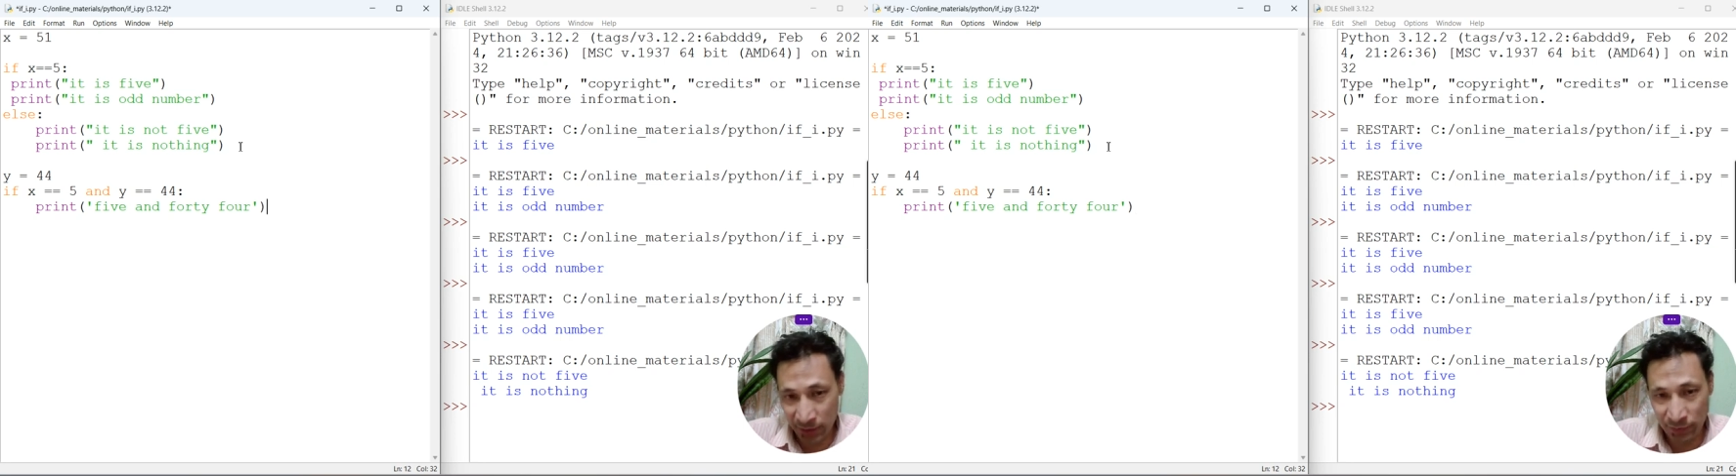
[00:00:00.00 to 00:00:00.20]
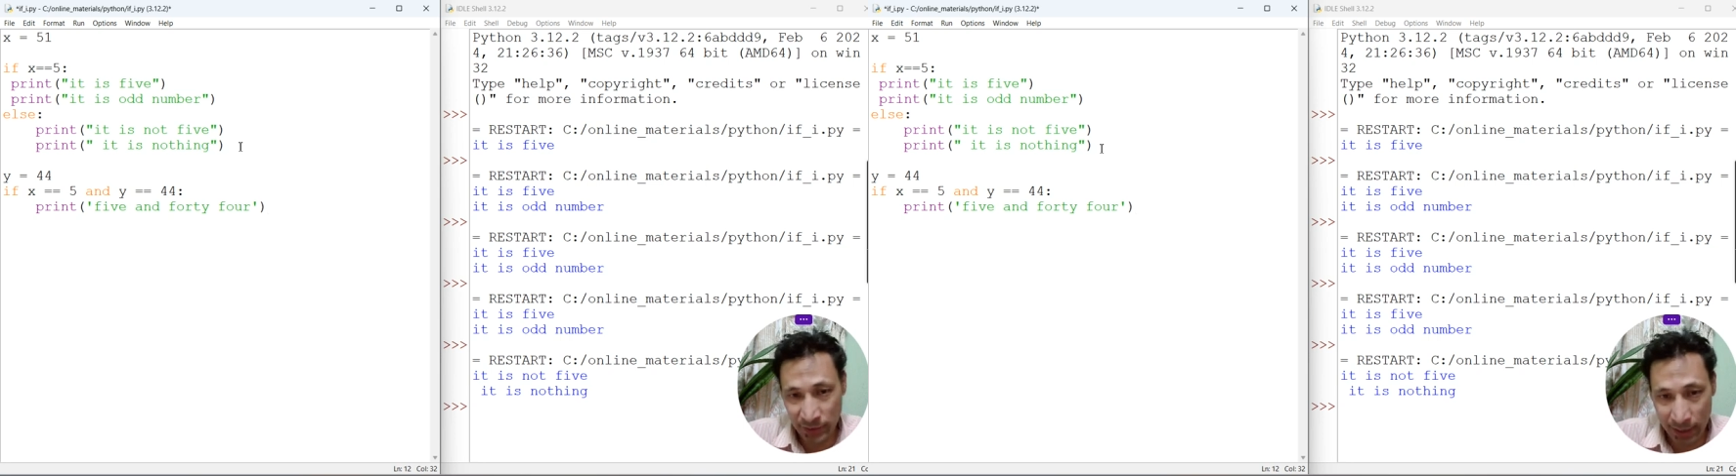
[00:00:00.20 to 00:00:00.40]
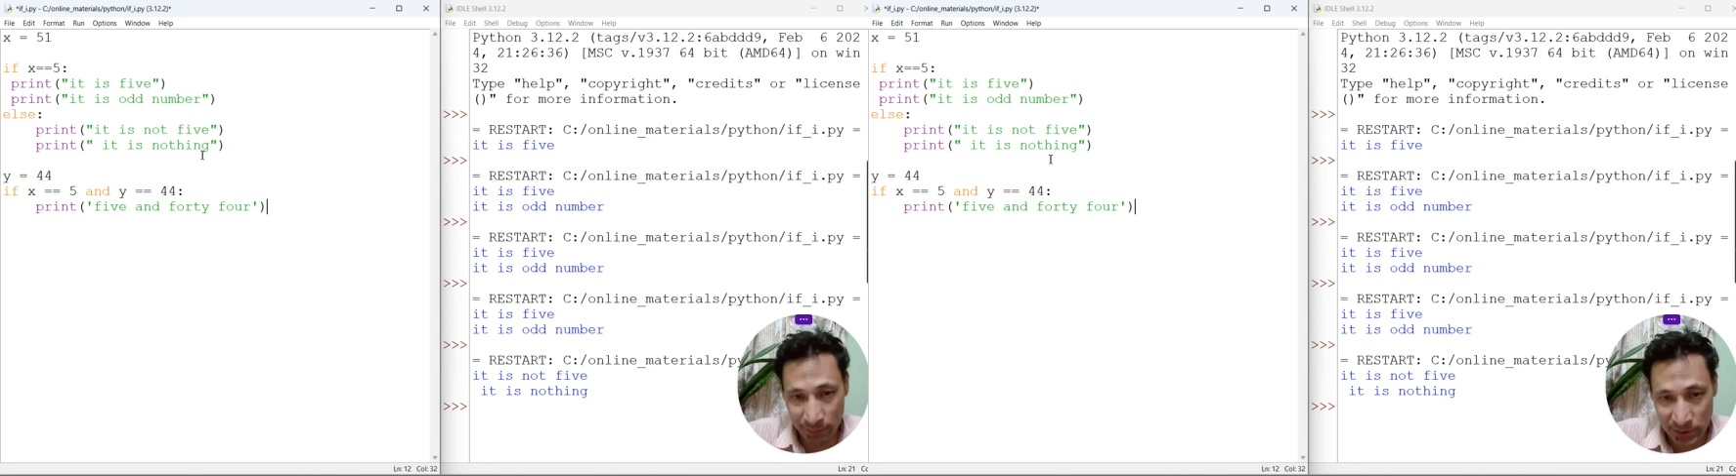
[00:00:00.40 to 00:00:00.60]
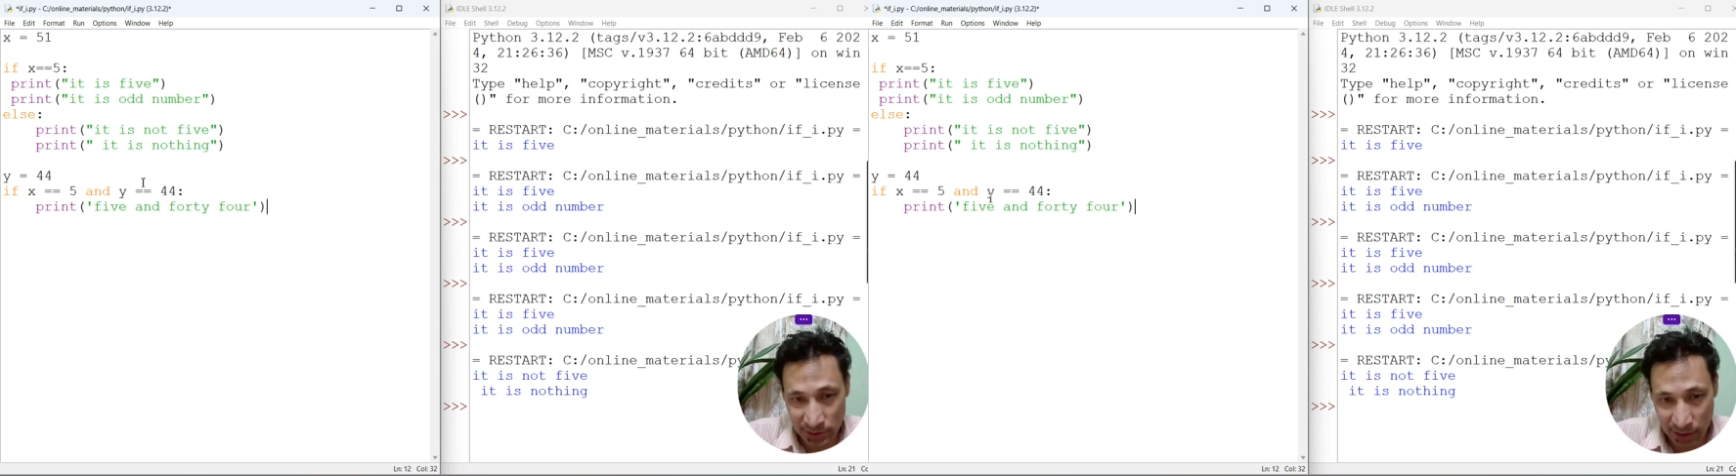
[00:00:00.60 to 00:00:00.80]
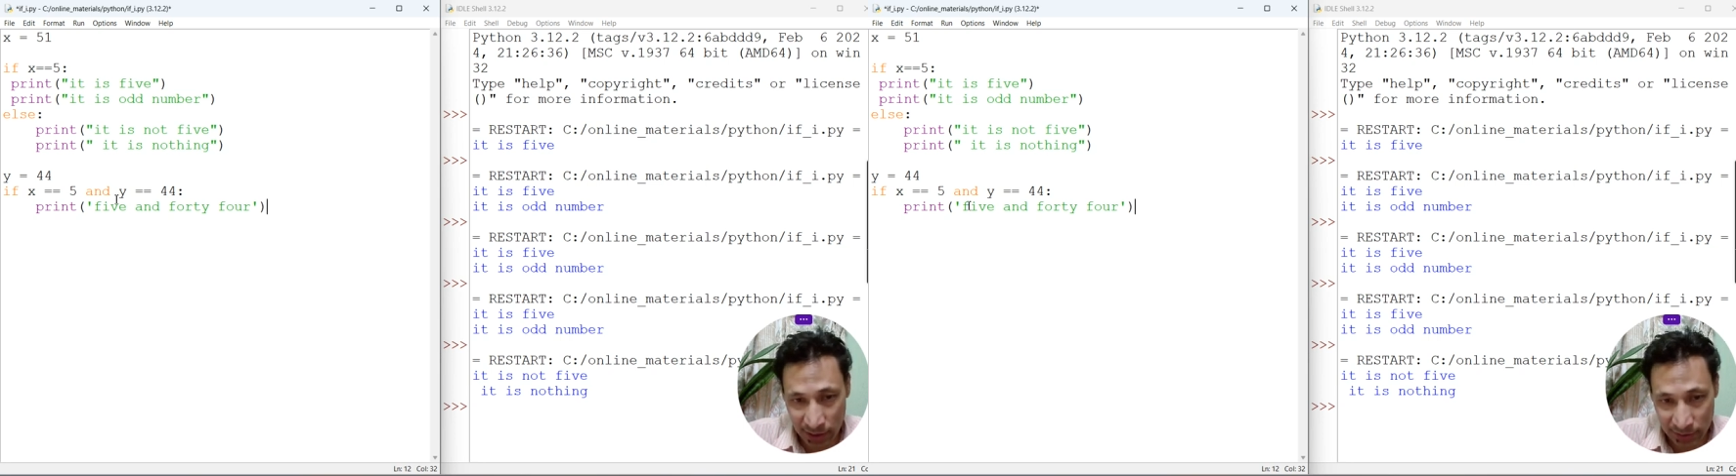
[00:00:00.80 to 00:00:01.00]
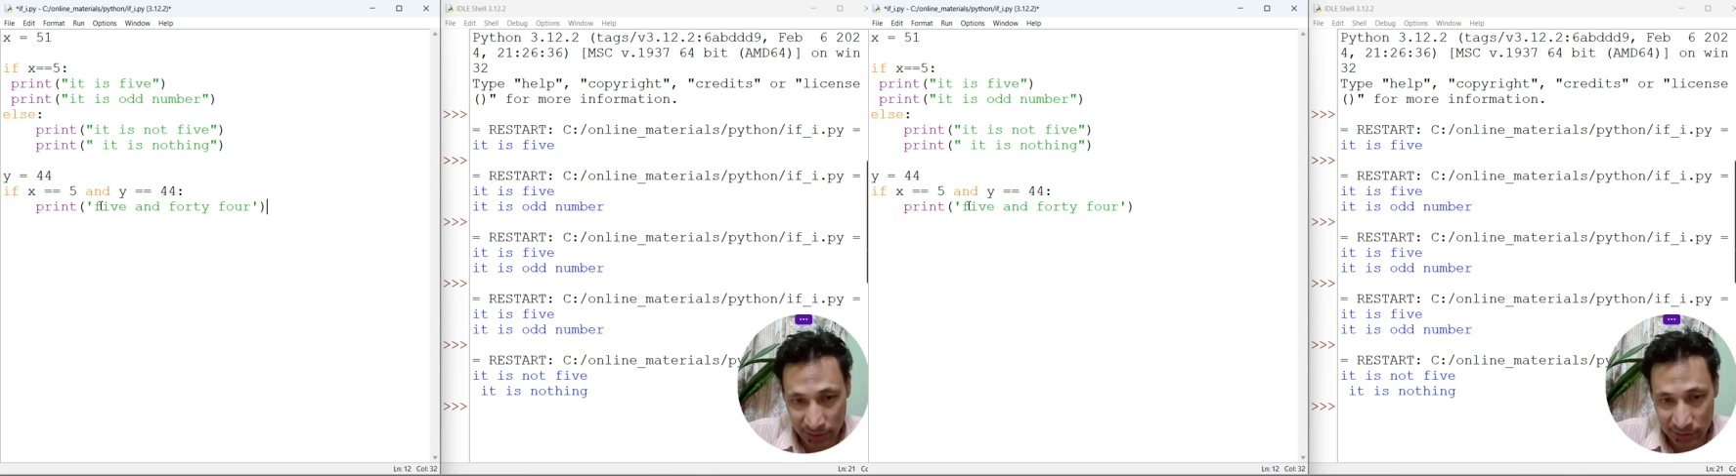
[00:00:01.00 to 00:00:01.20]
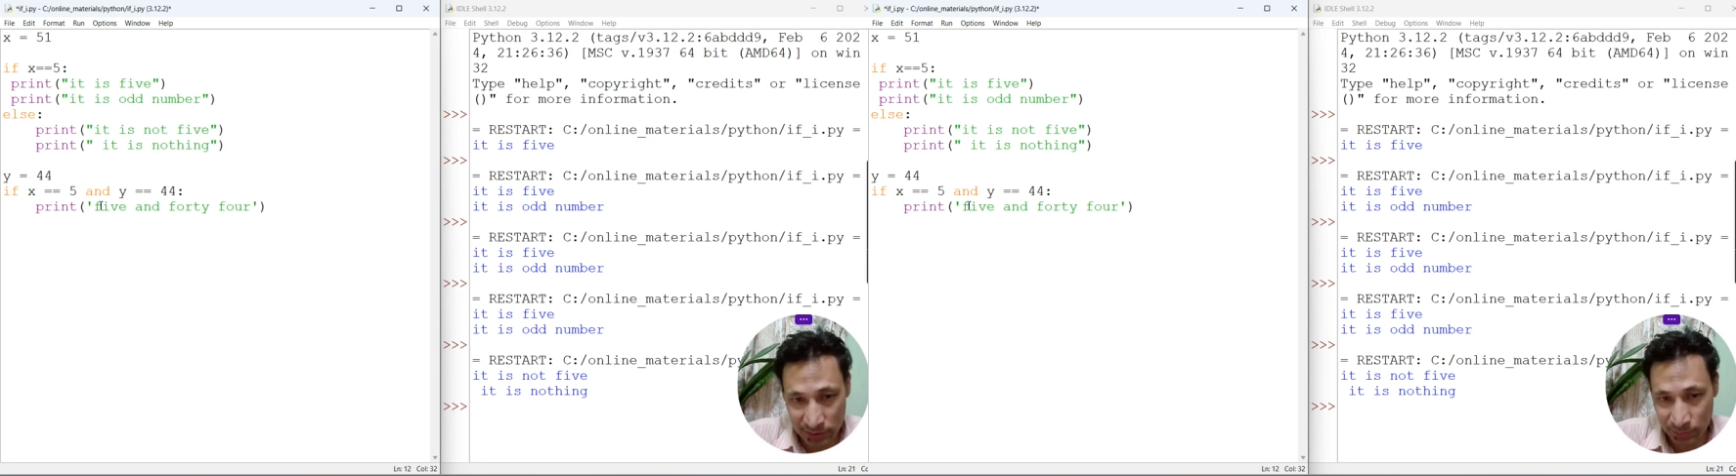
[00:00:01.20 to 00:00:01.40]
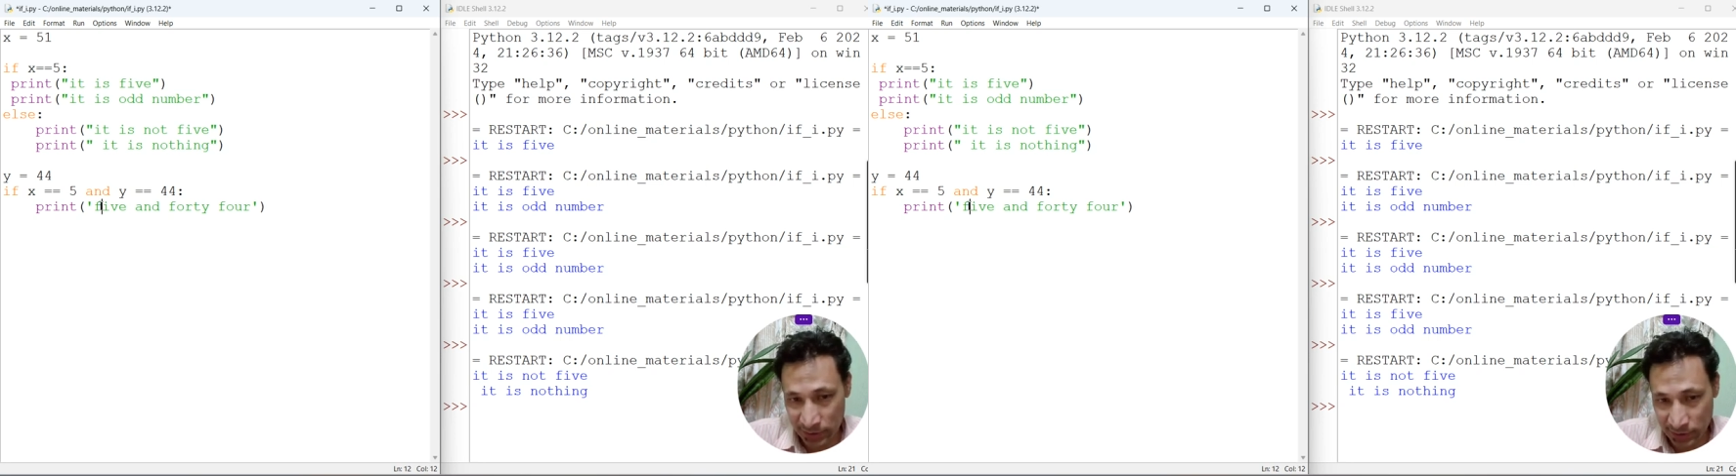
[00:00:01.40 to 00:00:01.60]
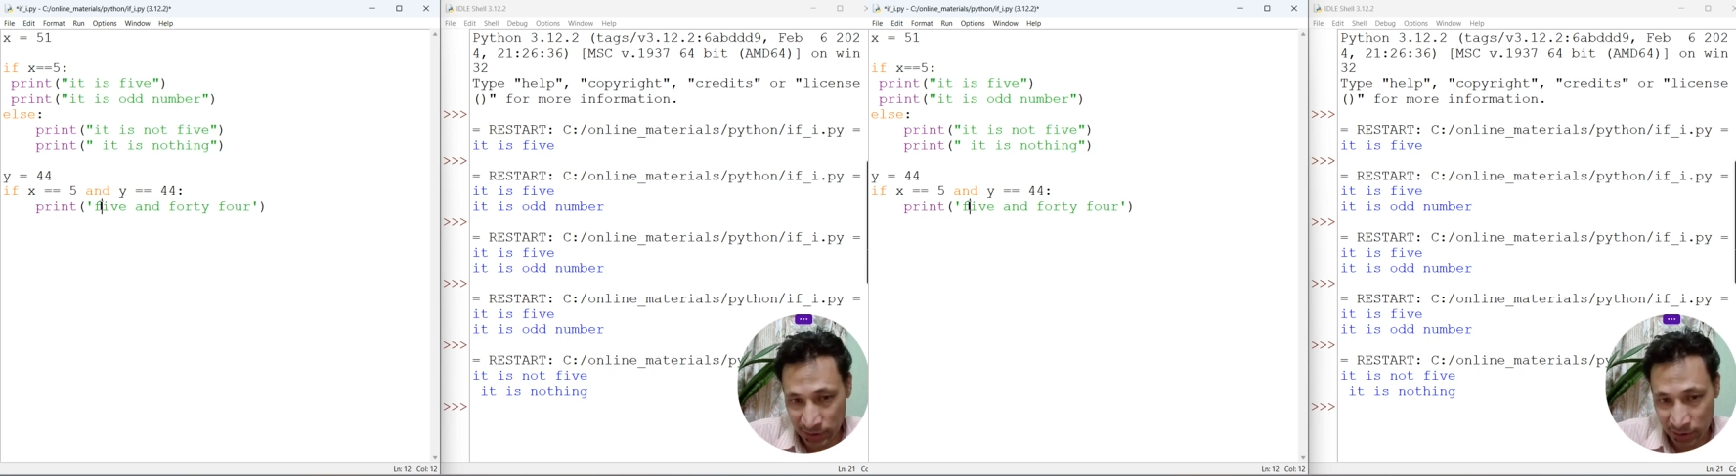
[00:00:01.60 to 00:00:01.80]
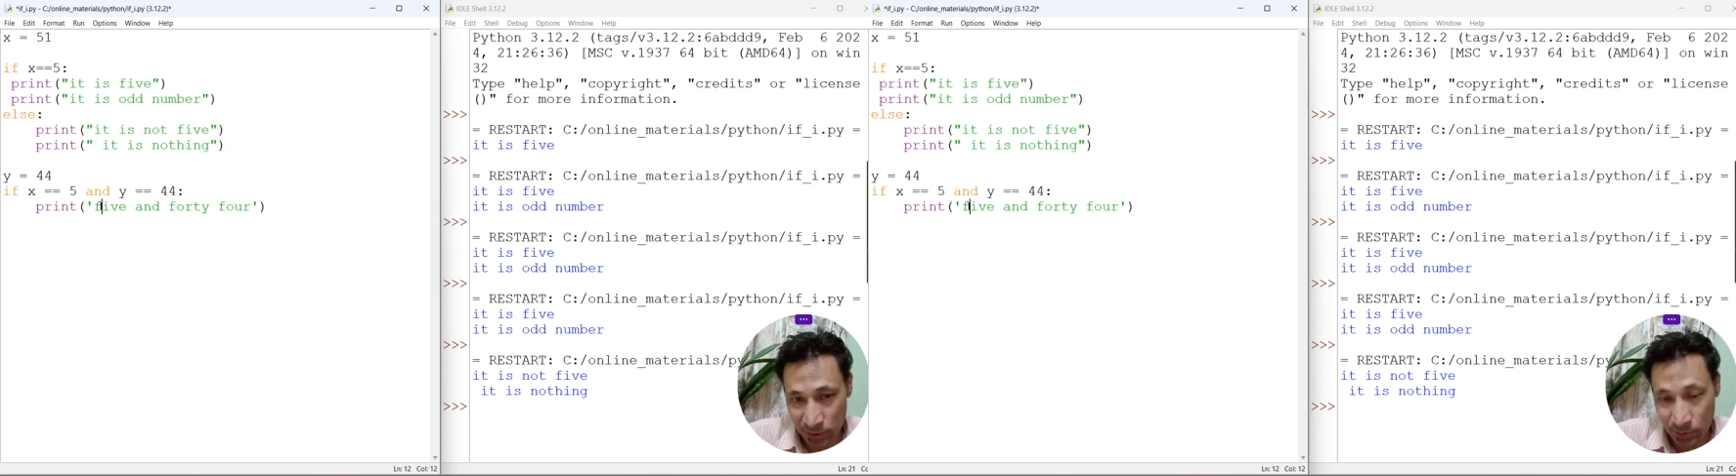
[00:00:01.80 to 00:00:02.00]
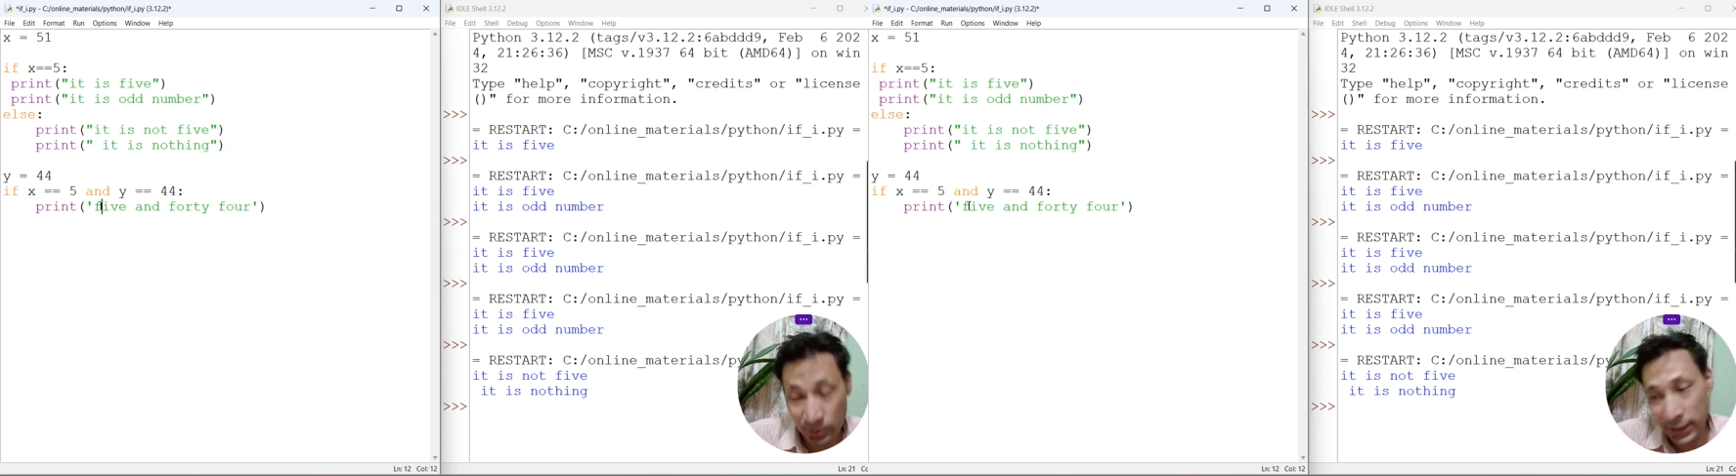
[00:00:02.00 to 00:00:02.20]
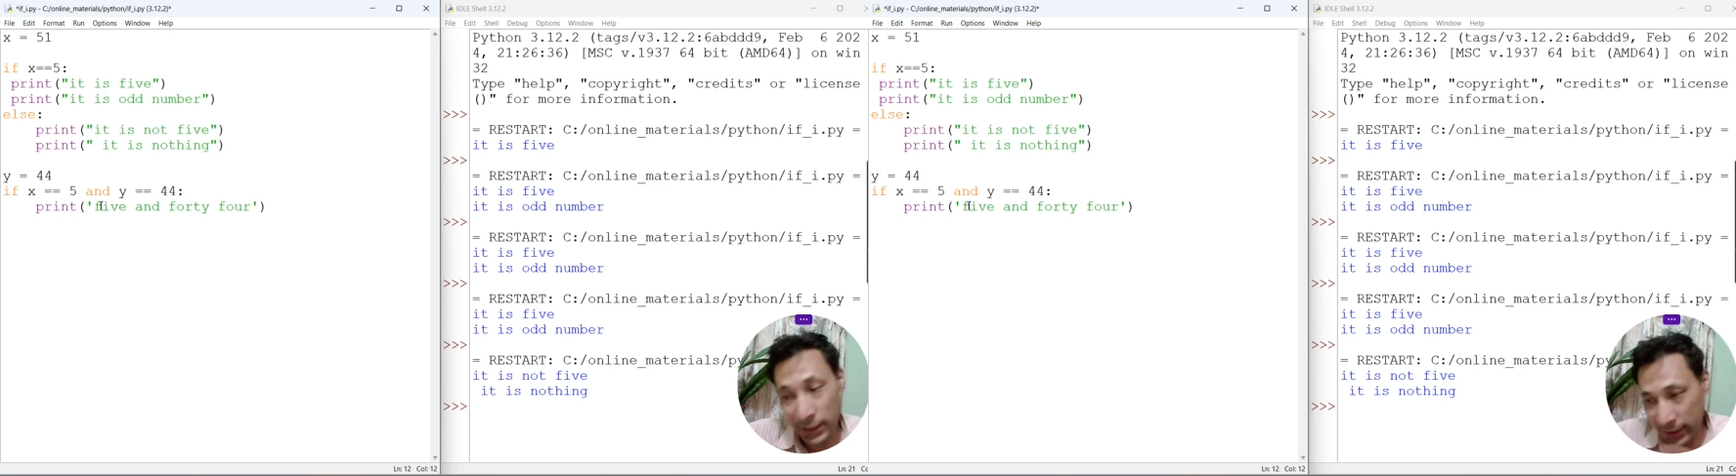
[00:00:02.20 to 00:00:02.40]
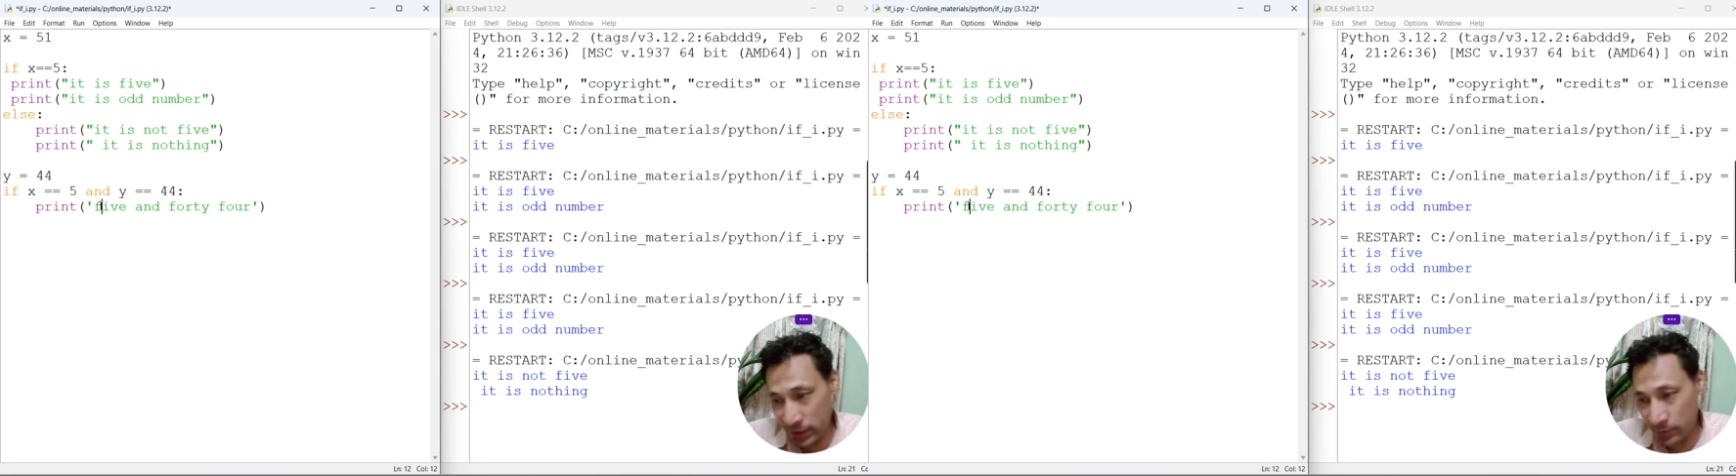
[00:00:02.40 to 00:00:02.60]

If you have started with a single quote,